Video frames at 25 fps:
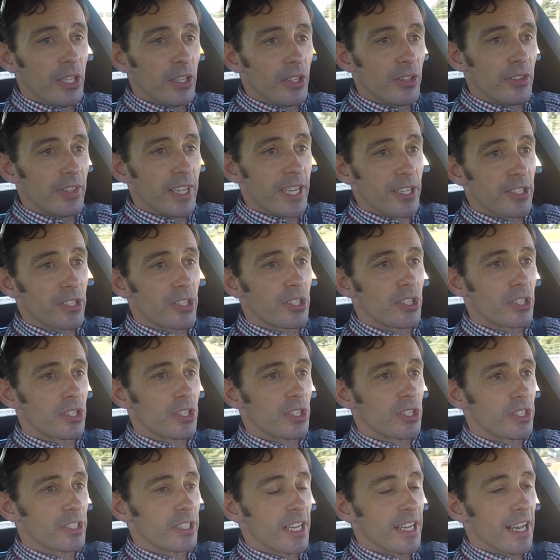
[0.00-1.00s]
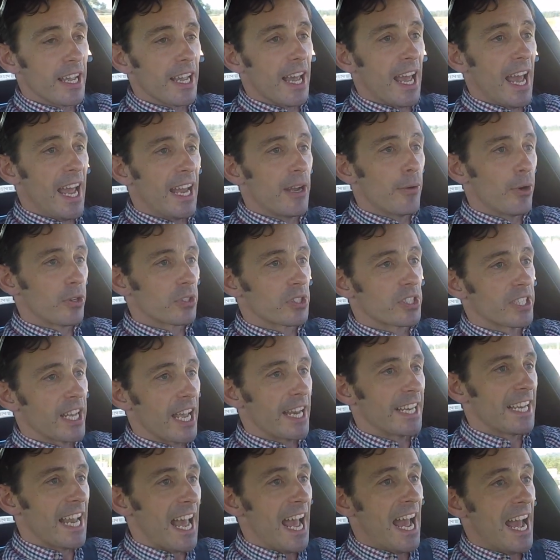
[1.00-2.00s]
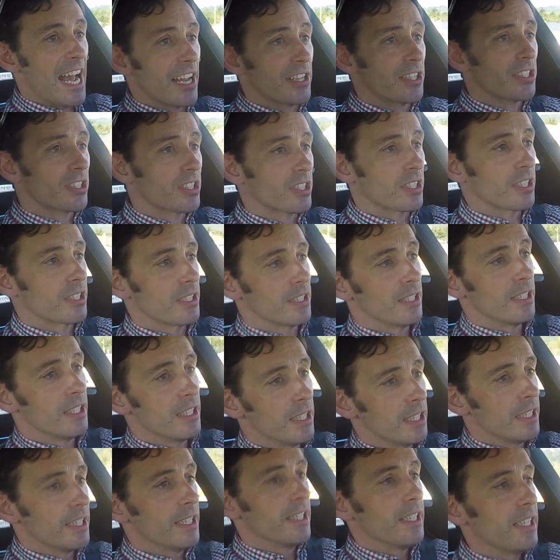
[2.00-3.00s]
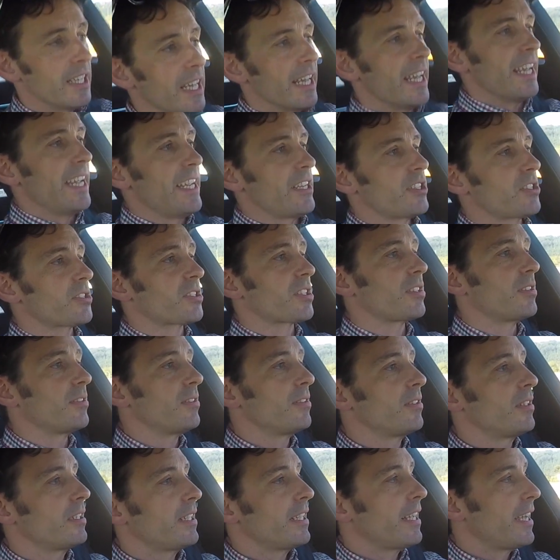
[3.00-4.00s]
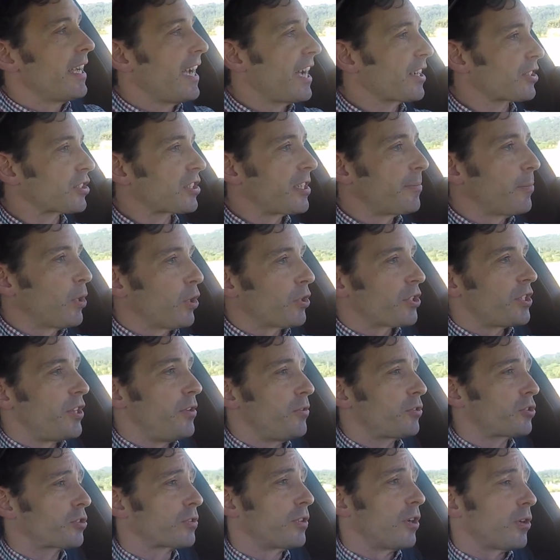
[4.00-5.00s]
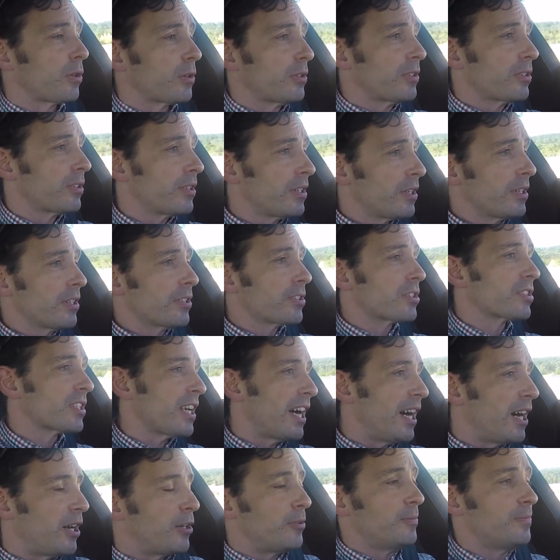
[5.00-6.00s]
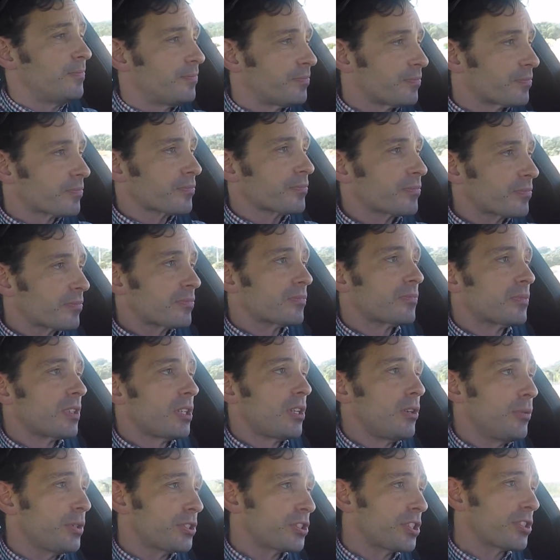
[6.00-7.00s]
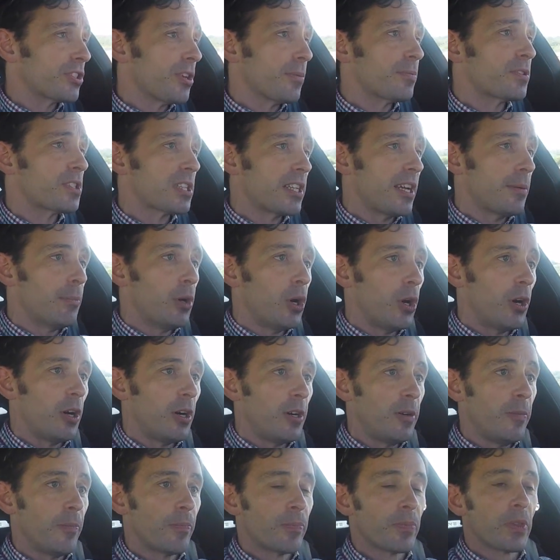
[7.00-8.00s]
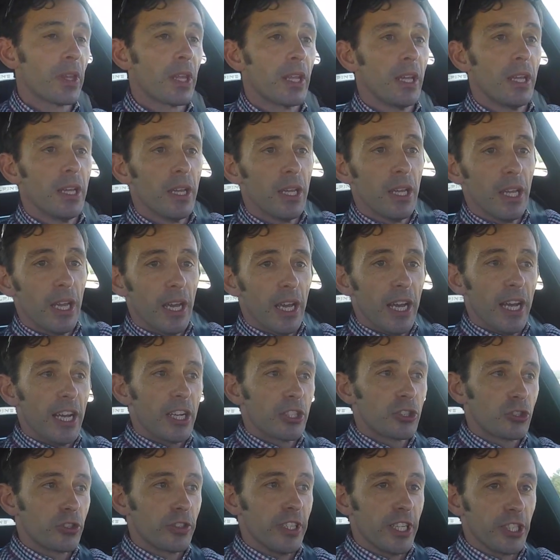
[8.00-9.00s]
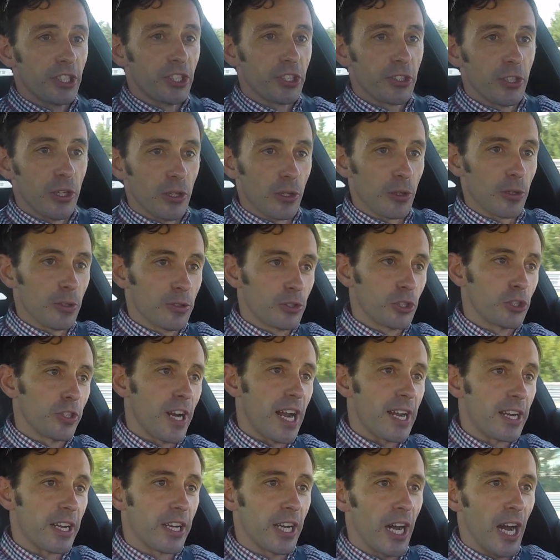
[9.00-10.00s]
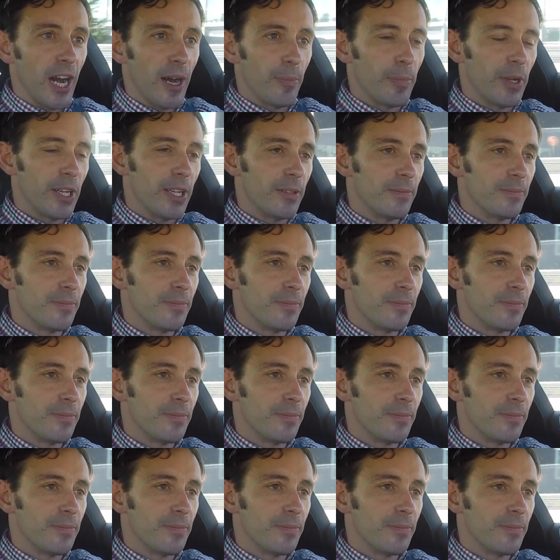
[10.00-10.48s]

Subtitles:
This A110 S is actually more neutral, so, which is obviously a more traditional track car, but